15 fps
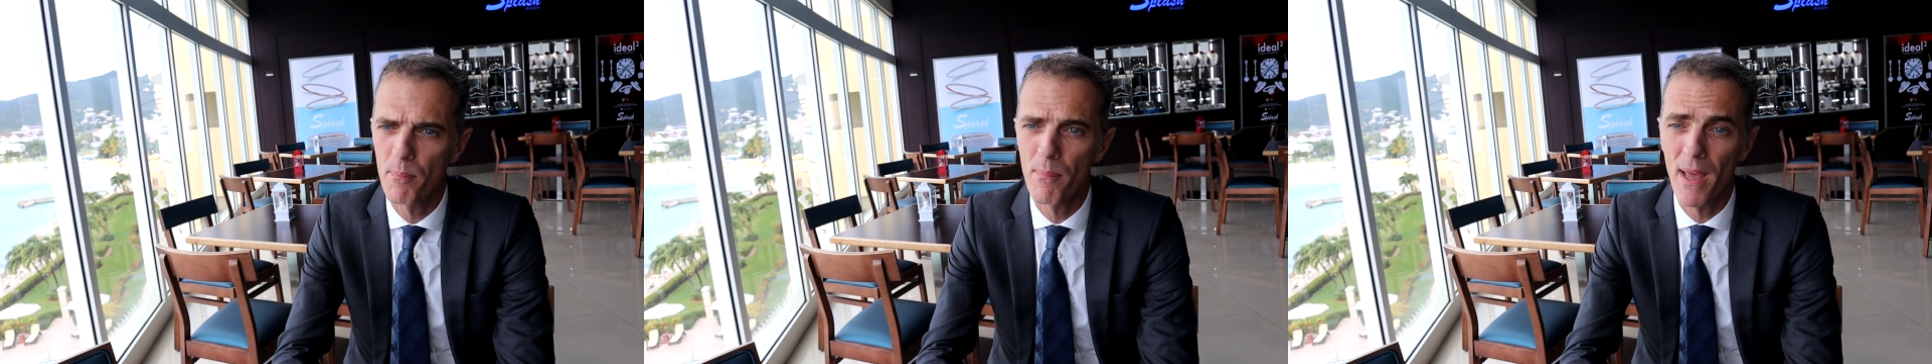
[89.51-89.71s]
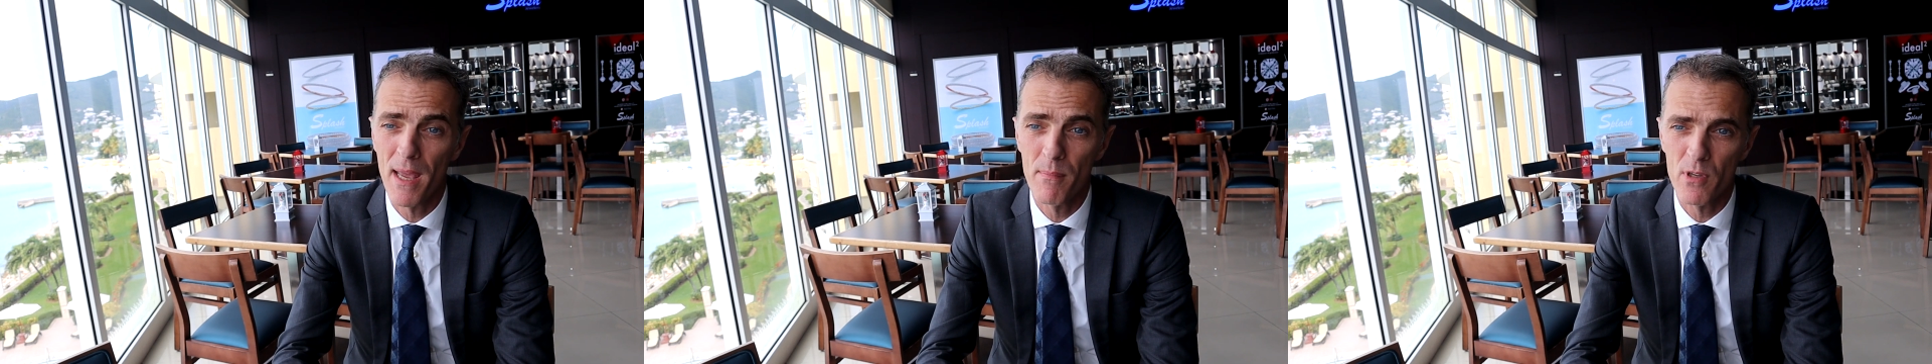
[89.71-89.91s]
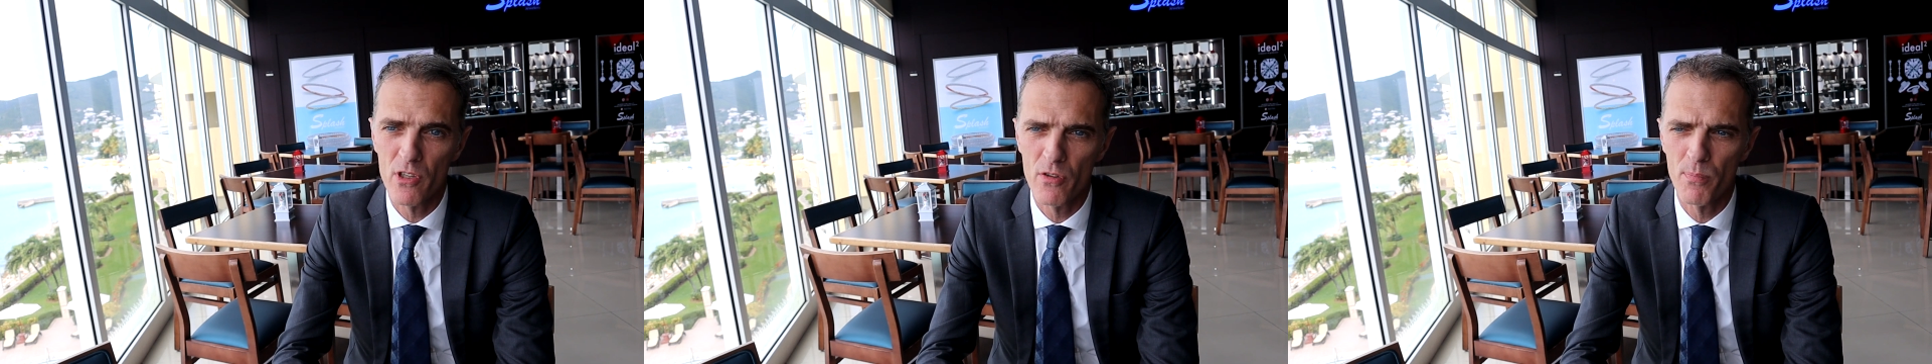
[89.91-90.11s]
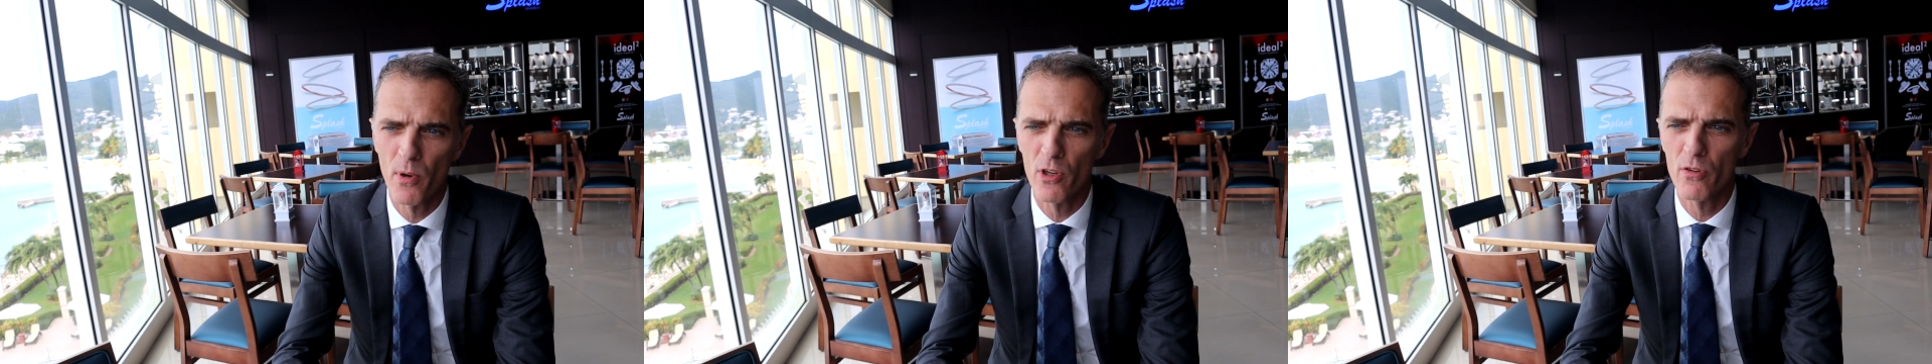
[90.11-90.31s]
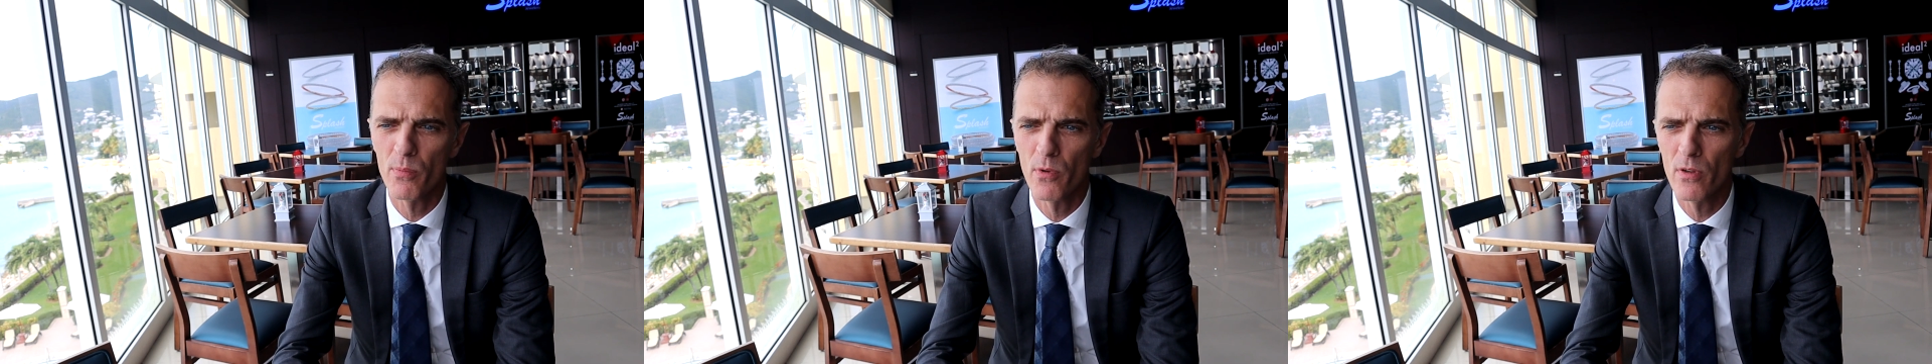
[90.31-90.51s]
payments
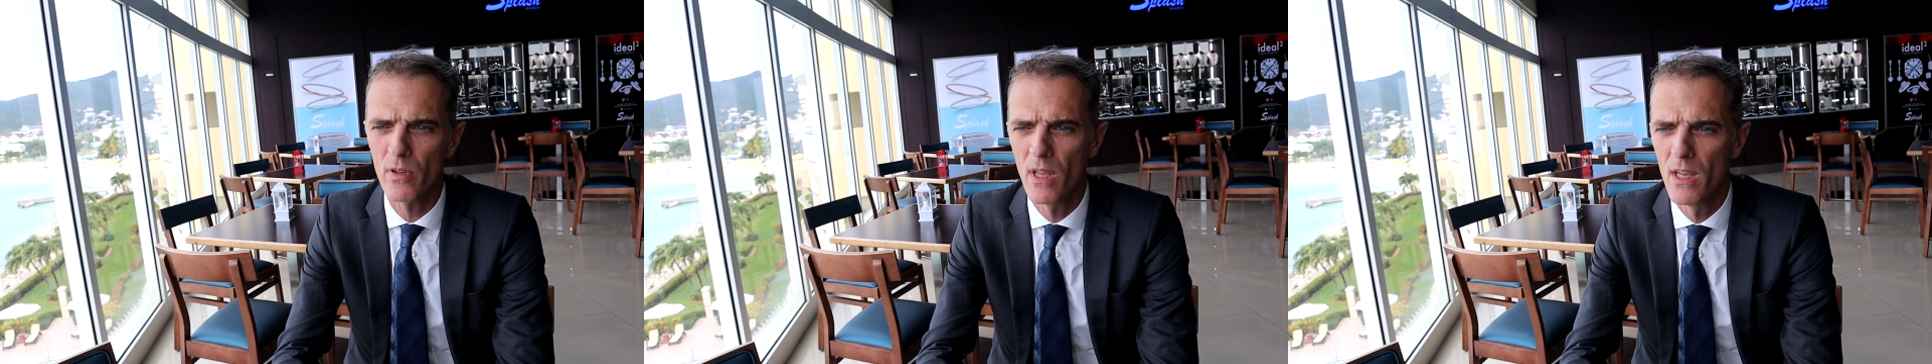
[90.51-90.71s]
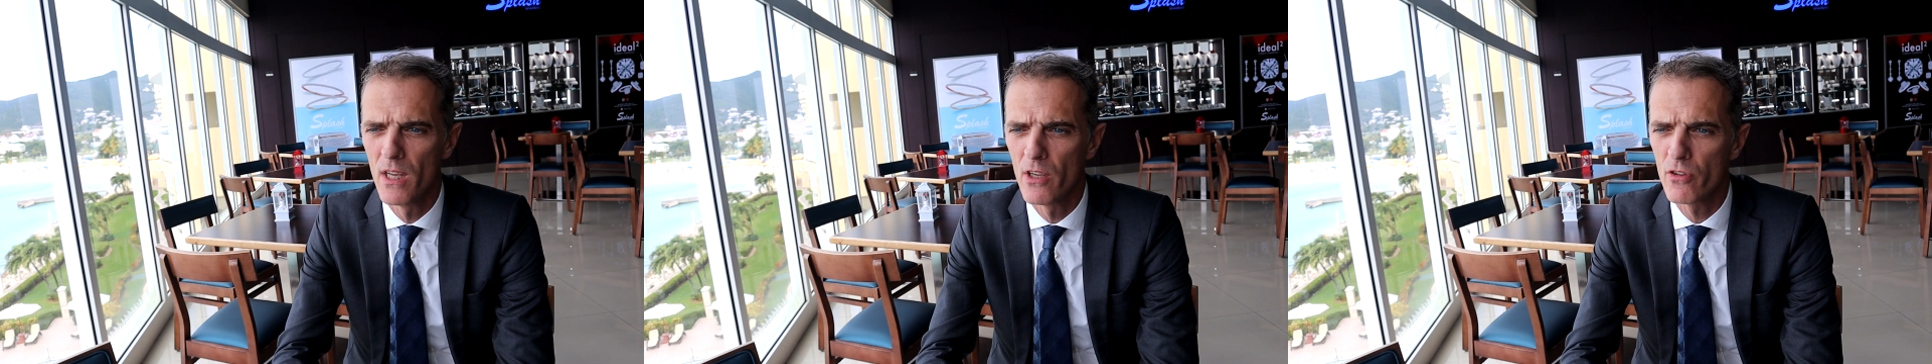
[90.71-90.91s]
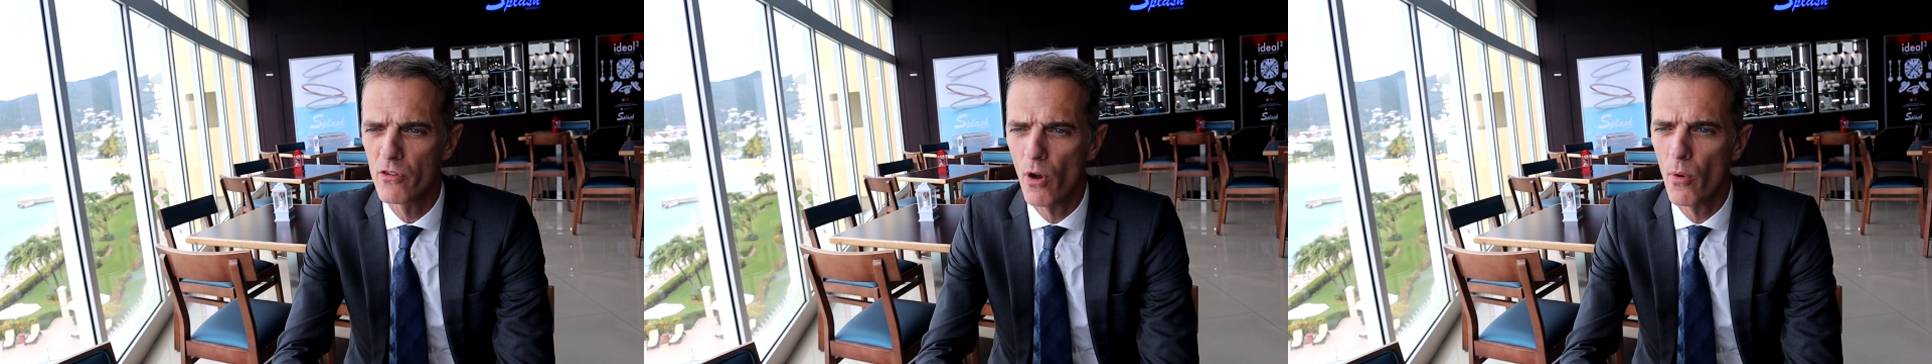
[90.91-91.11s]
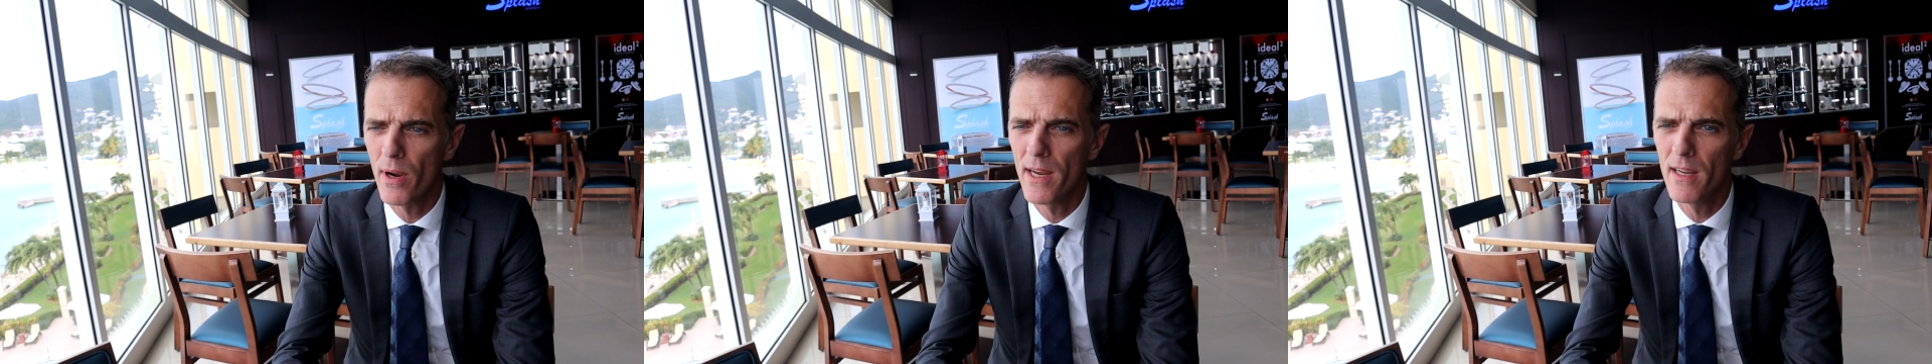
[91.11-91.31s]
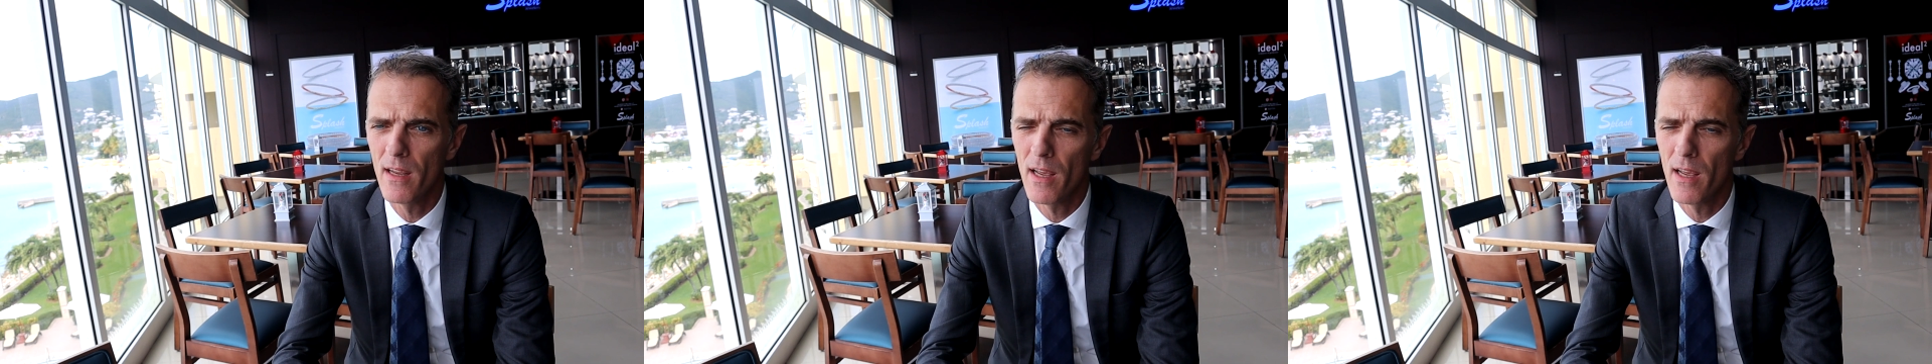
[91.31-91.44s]
possible. So